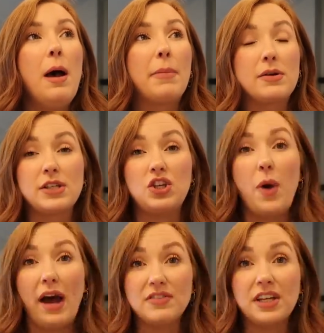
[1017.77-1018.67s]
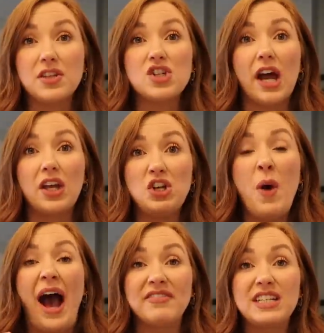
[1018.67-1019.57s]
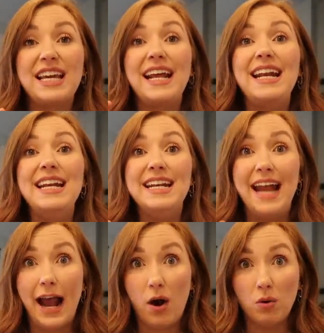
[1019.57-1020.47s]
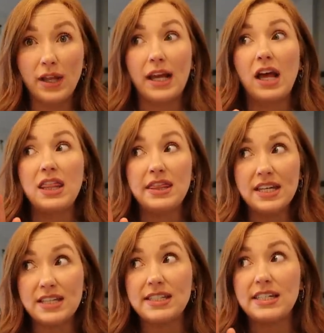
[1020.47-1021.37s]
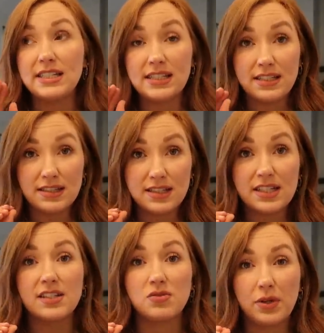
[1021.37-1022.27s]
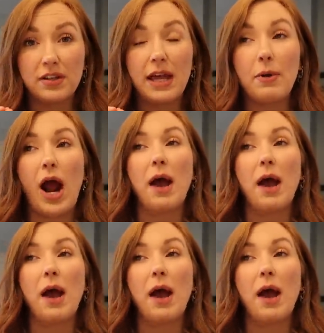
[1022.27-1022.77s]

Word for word: But I was like, you have to get the check and you have to get it now. Like this is, this is real labor.